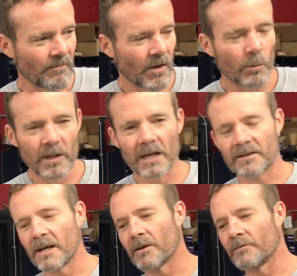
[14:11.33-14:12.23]
we let
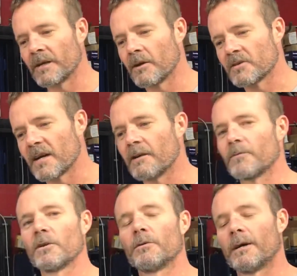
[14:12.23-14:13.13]
the other video stay up for a
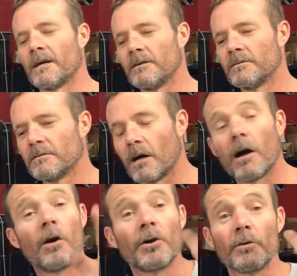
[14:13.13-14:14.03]
little while.
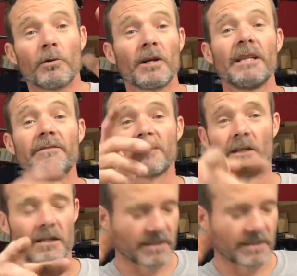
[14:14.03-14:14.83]
Oh no, we're gonna leave this unlisted.